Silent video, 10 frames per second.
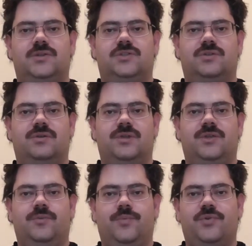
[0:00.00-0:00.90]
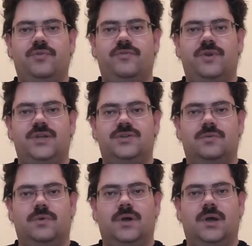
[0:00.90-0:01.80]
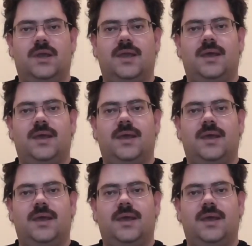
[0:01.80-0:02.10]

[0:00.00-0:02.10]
sure that you proofread your work,